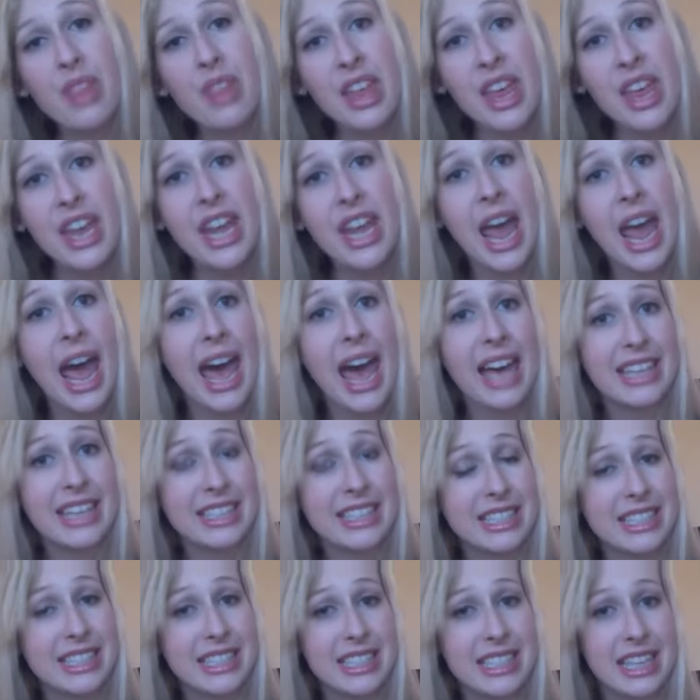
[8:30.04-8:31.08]
and
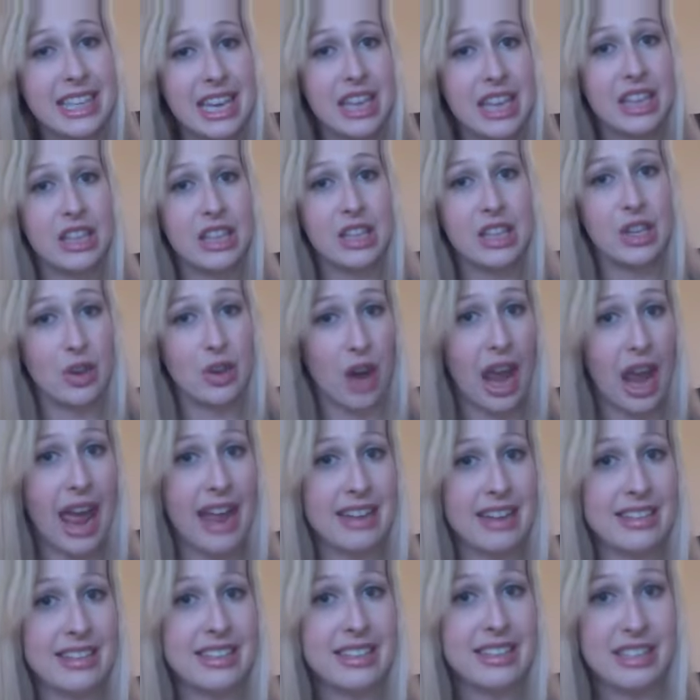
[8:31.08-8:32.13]
ask to get your
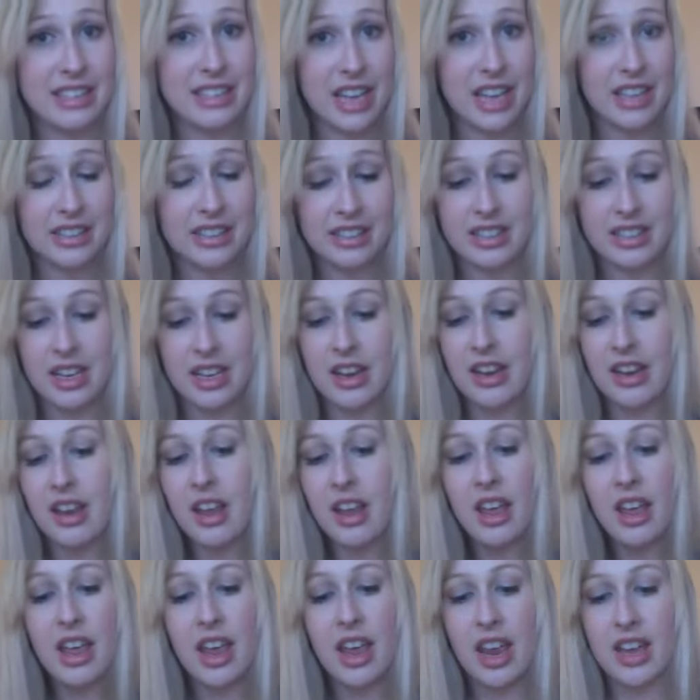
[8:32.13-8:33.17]
ends dusted.
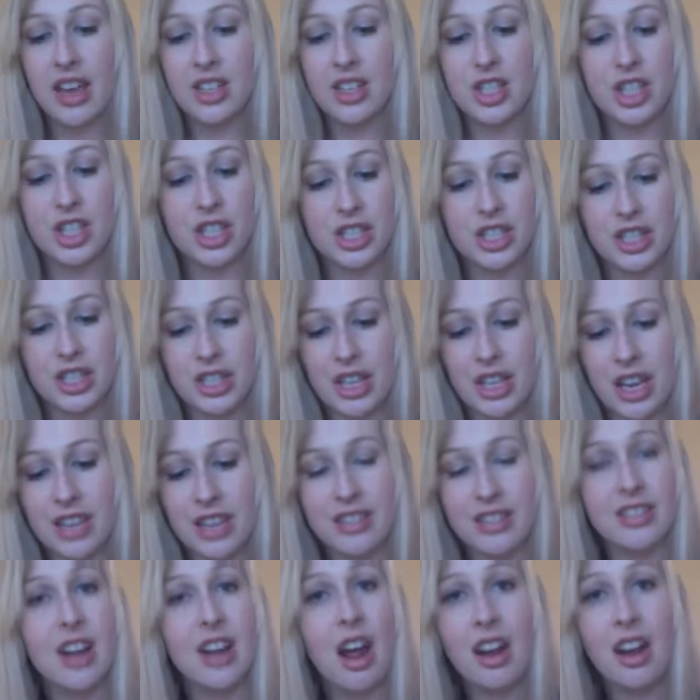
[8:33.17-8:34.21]

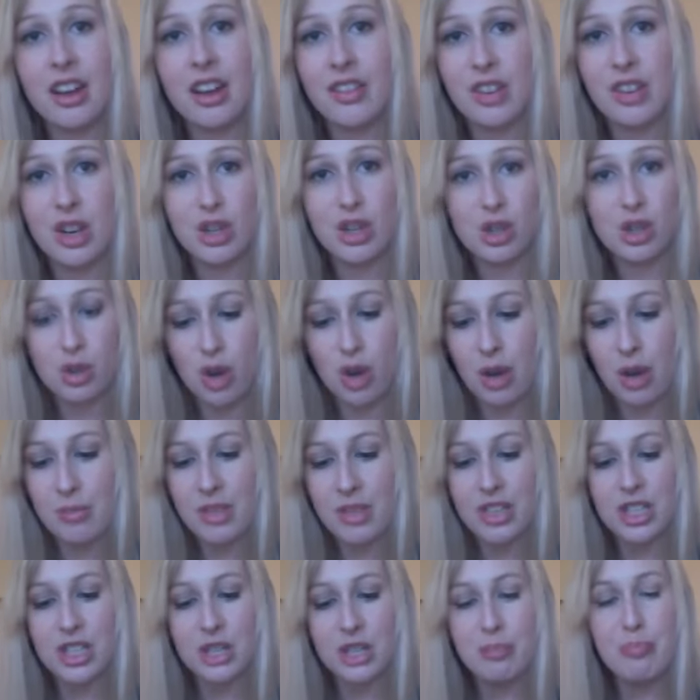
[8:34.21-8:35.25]
It's not even a trim.
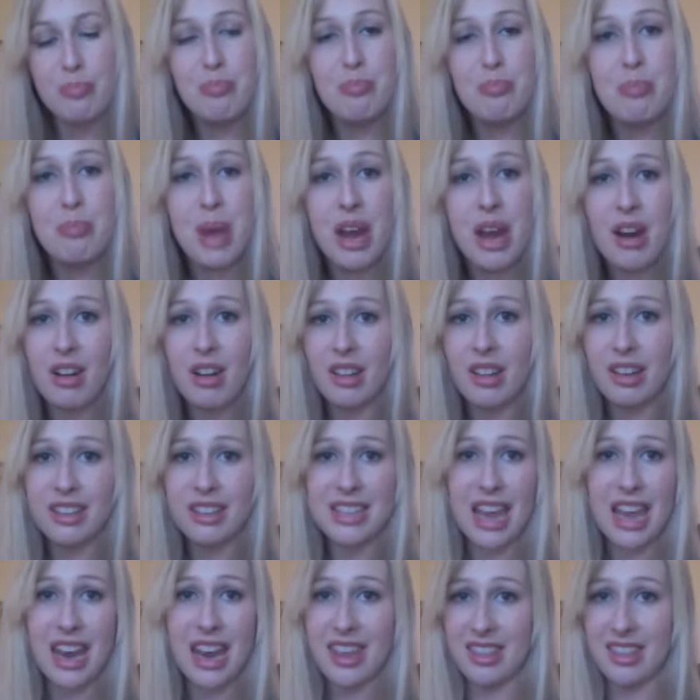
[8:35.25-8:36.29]
They just barely
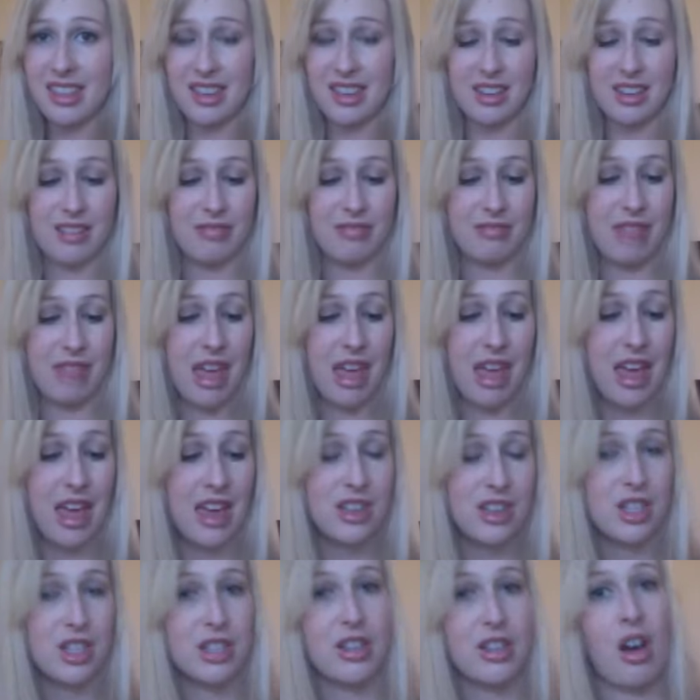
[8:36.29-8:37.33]
take the
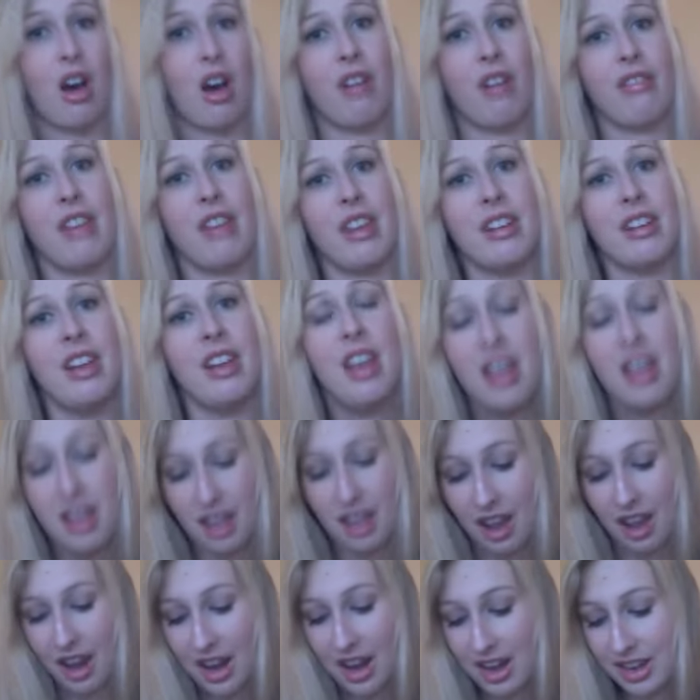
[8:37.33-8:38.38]
edges off. And
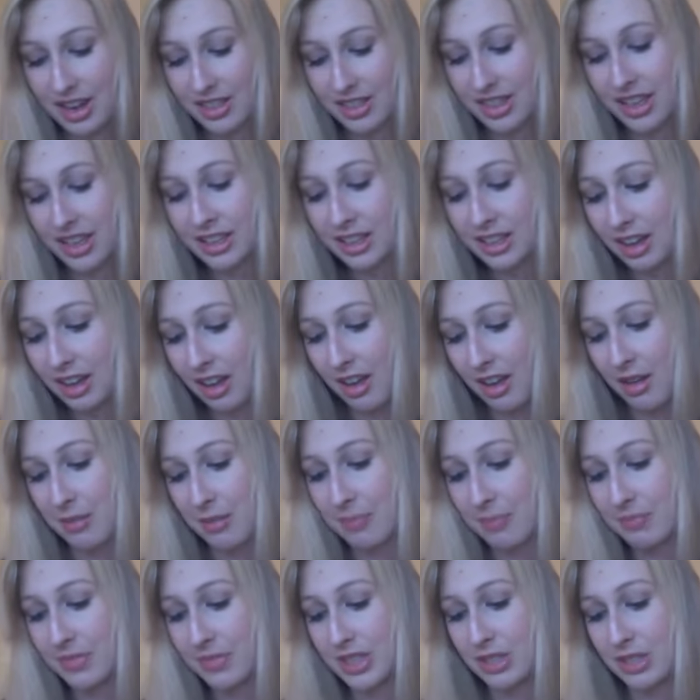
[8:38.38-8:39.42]
I think
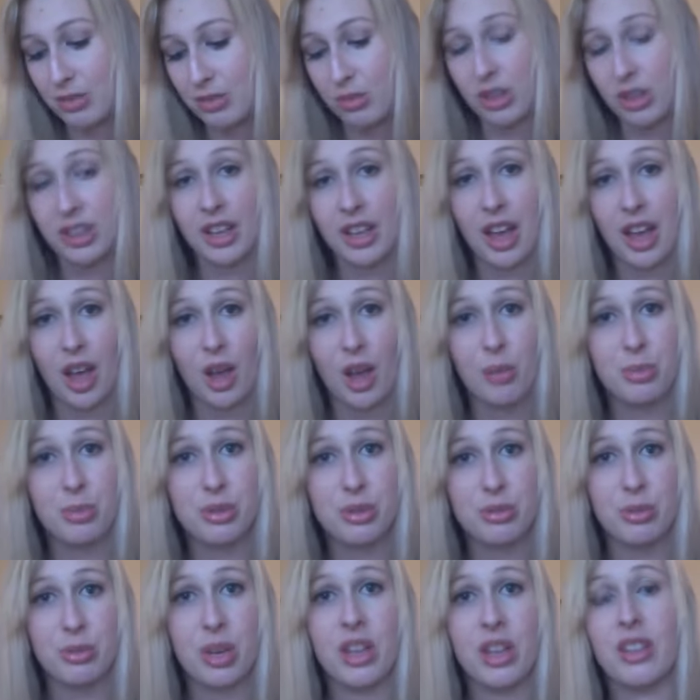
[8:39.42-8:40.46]
this really helps
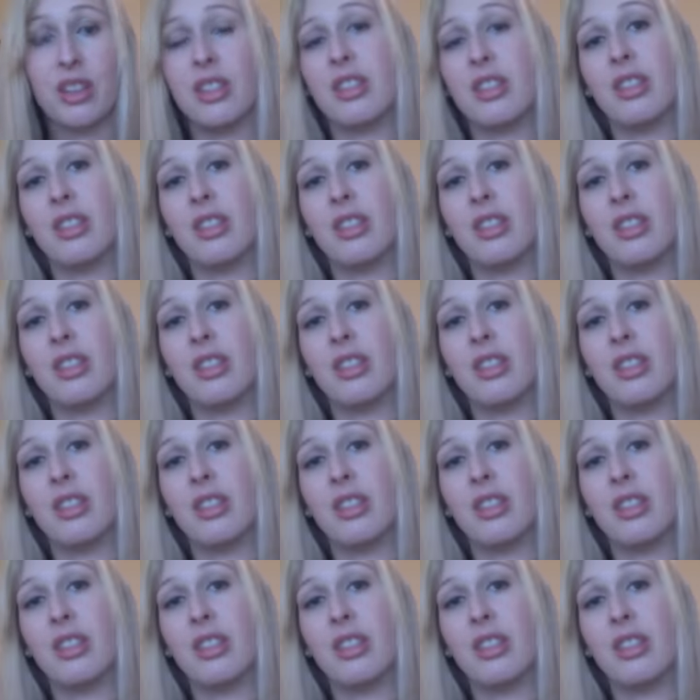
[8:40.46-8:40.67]
with